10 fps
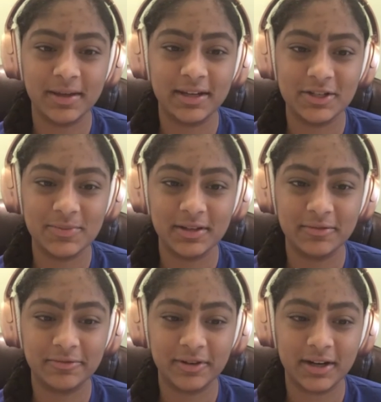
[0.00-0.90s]

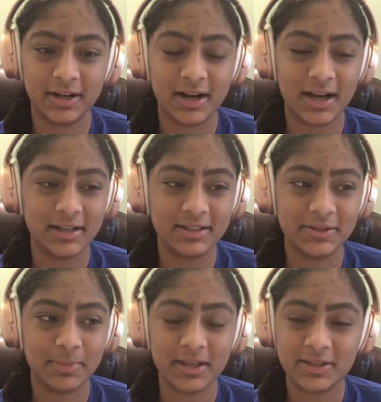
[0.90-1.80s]
management for a
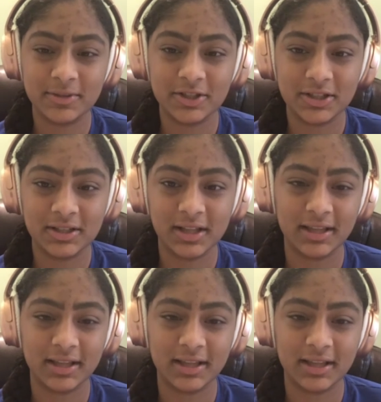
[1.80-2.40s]
space mission,